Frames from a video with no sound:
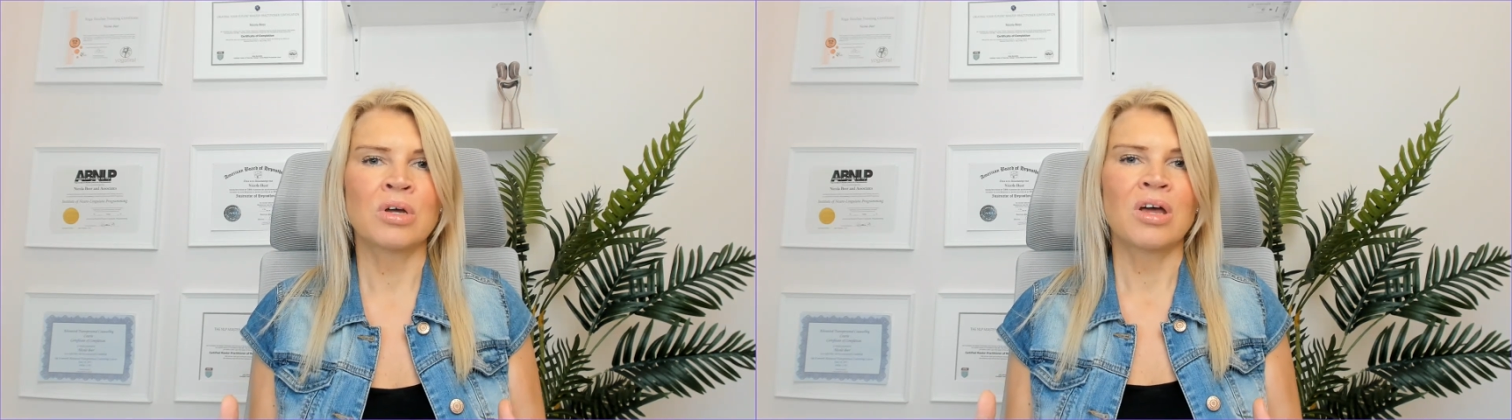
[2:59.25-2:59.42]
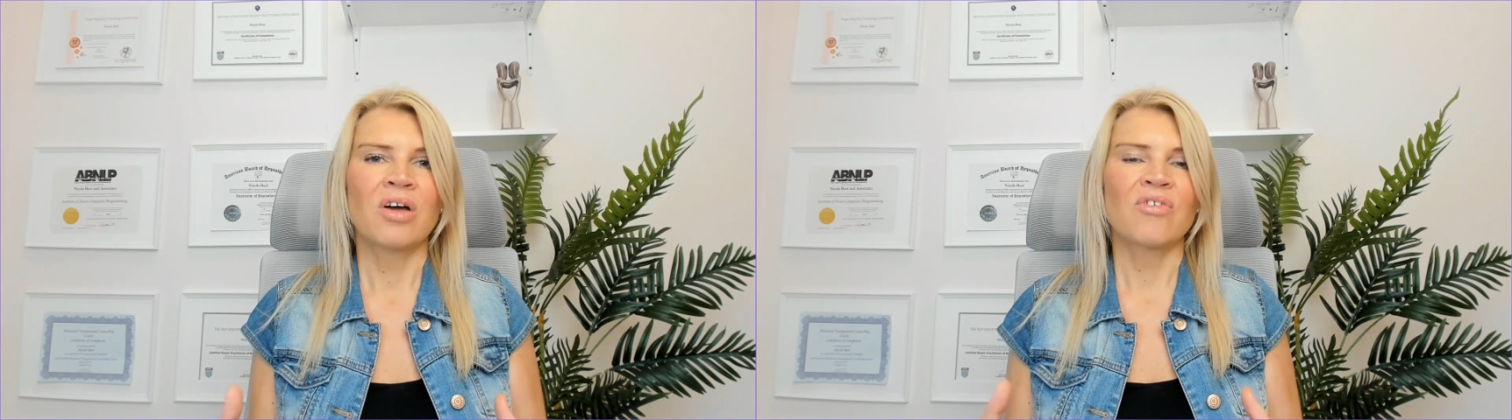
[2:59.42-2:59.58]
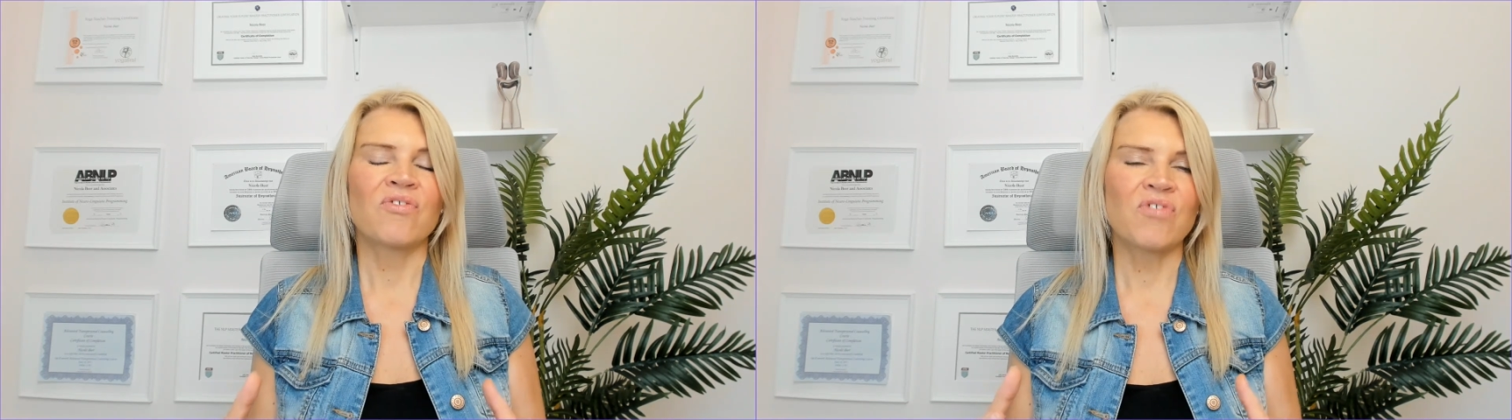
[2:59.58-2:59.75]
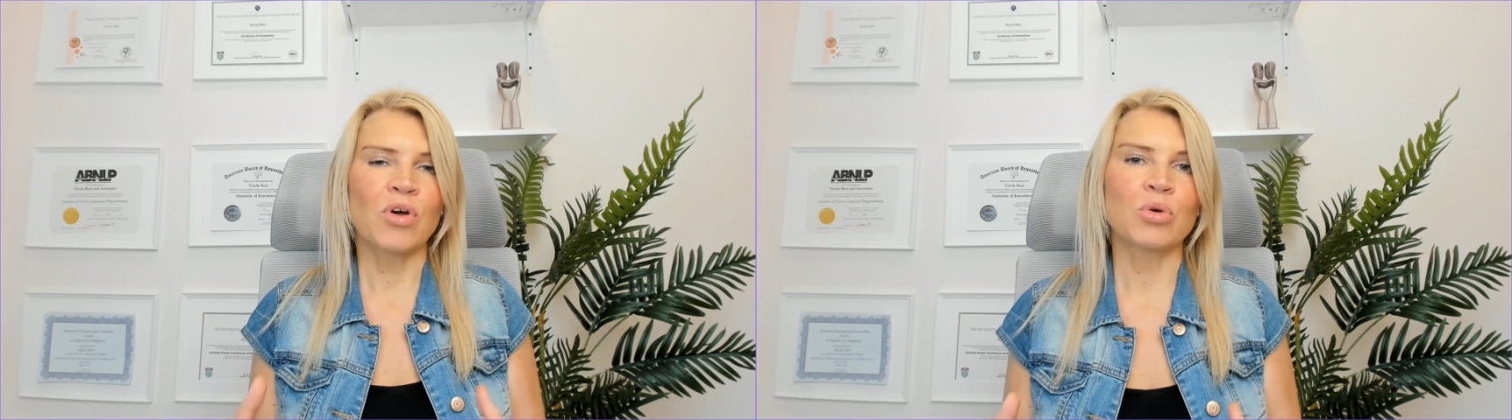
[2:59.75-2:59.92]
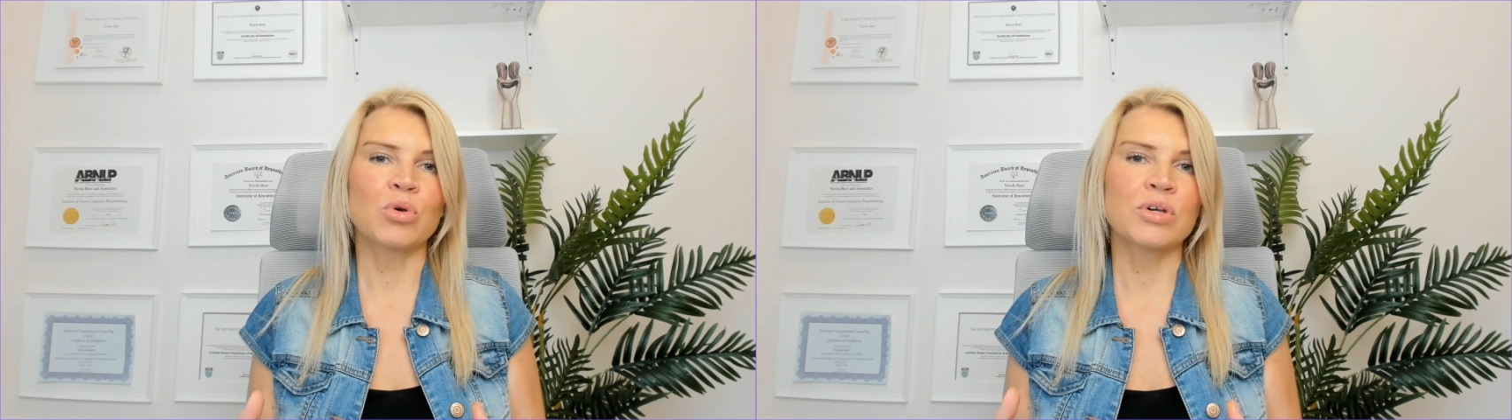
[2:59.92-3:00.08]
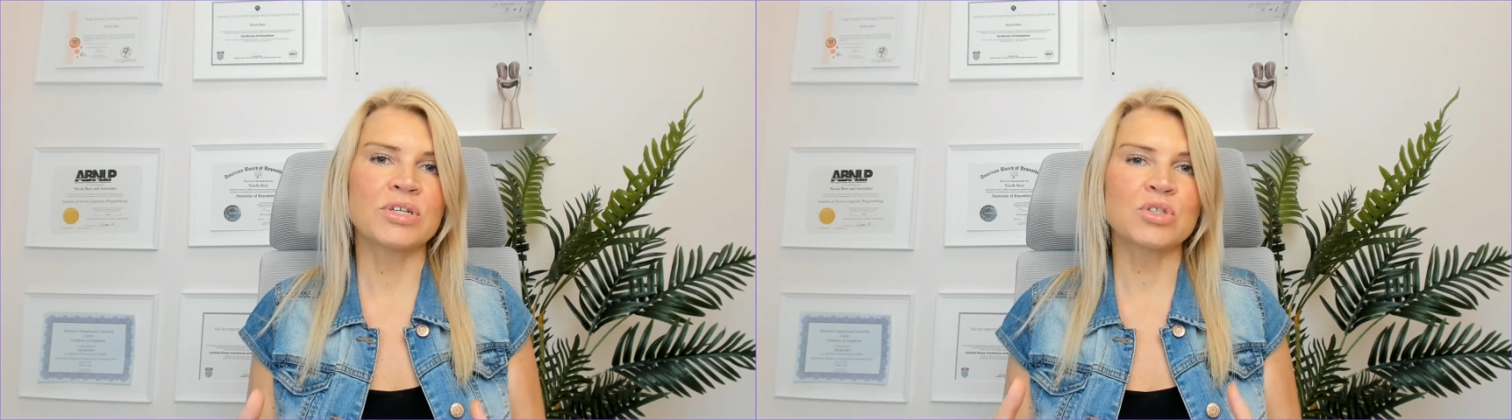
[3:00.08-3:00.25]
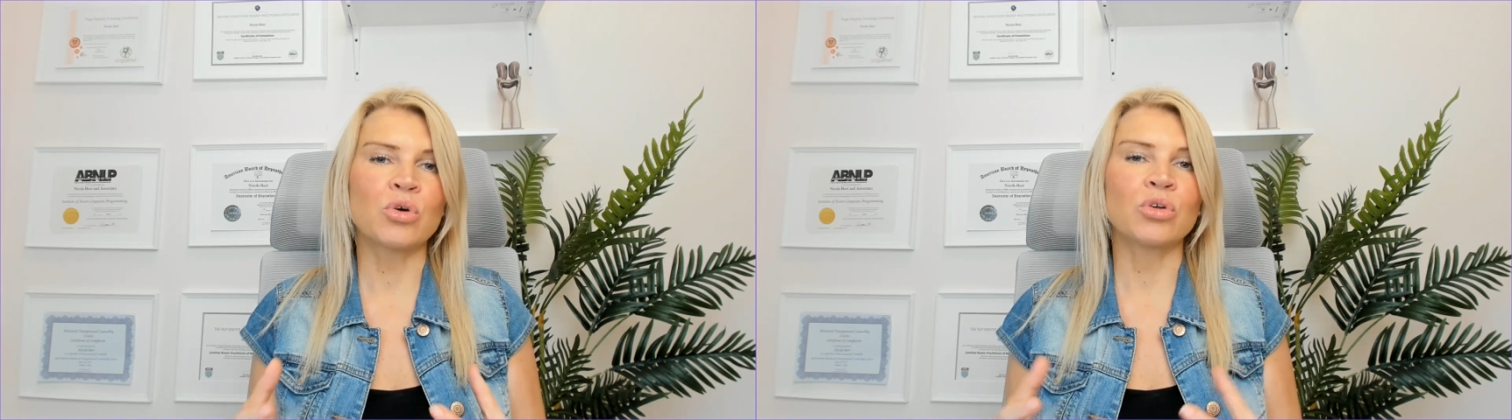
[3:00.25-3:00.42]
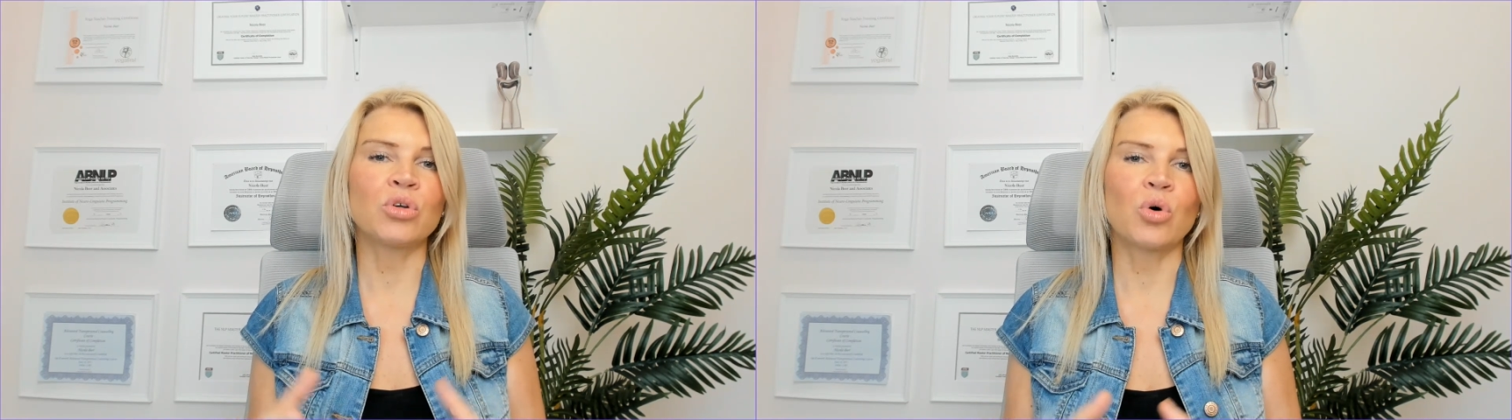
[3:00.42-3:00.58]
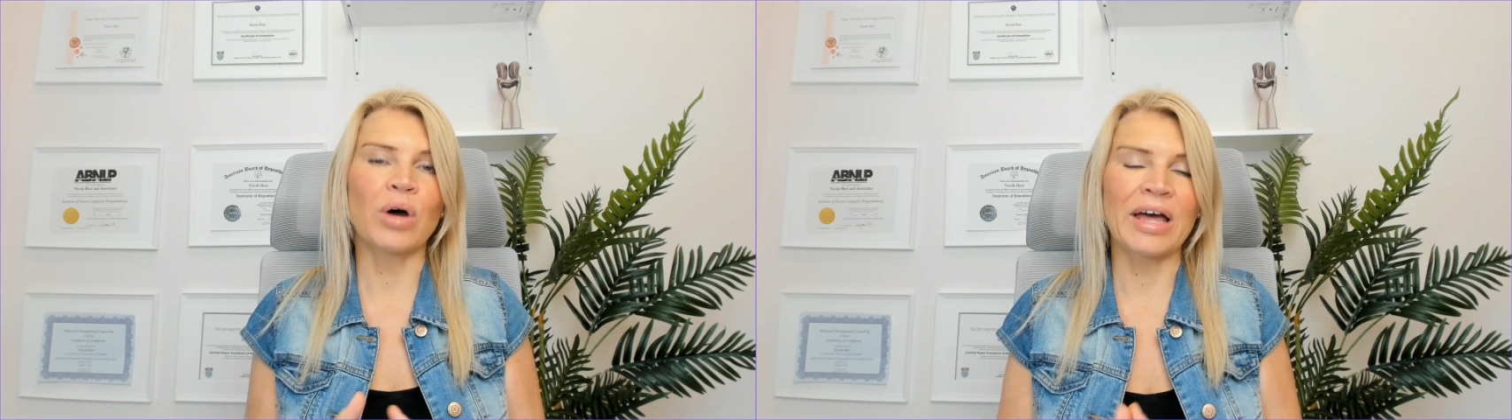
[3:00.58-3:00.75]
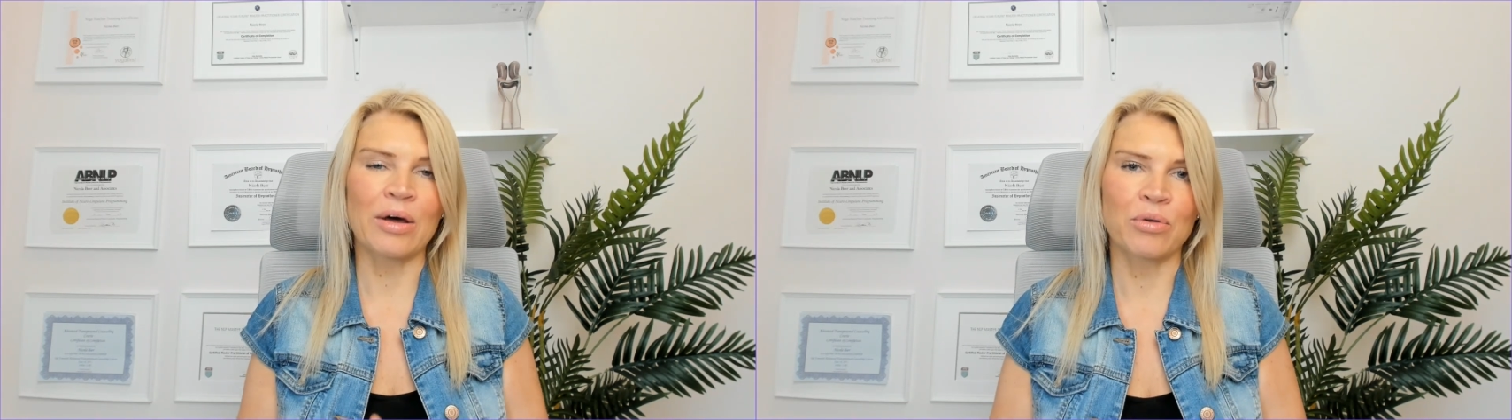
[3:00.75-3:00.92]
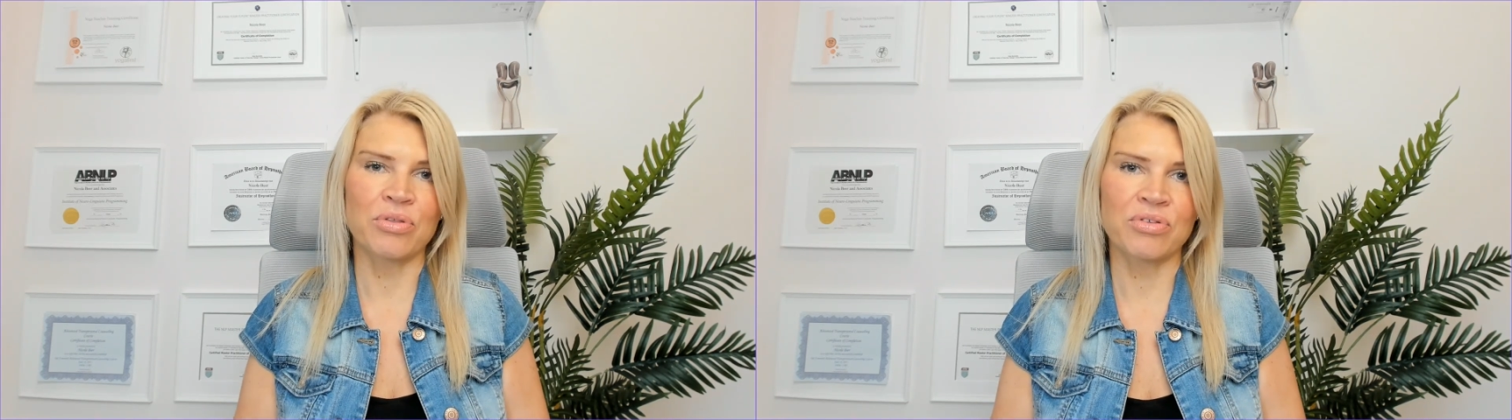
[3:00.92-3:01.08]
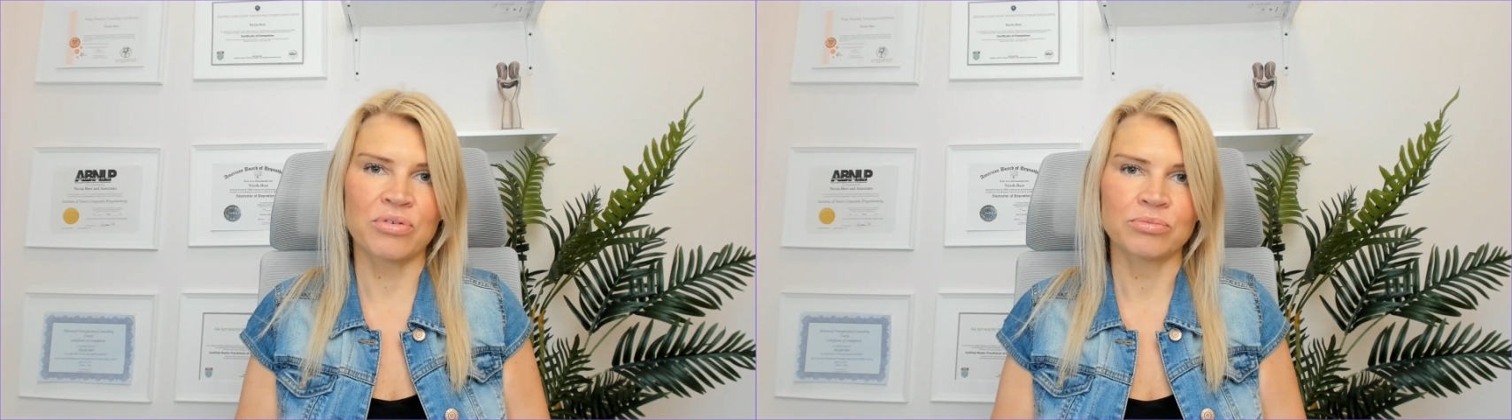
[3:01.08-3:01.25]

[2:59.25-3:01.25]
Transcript: focus on your health.